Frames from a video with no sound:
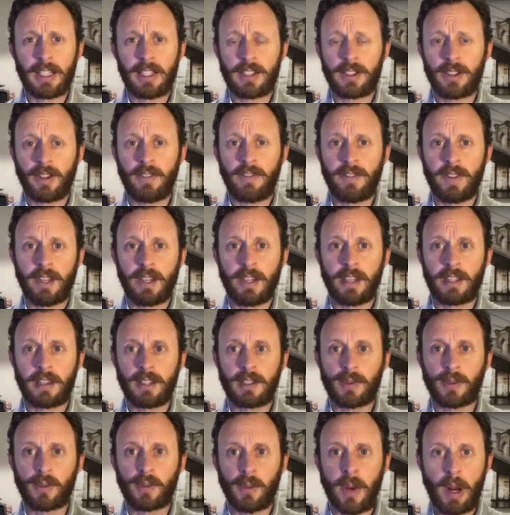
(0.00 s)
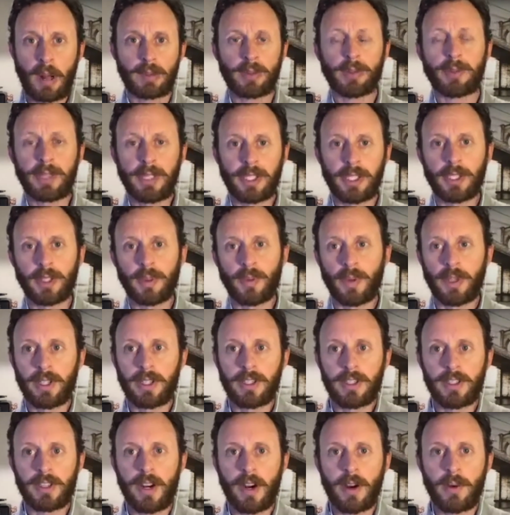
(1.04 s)
So I felt like this was probably a good one to
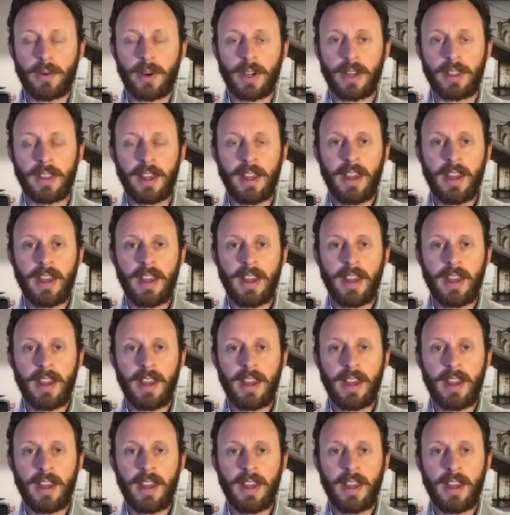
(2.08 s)
start with.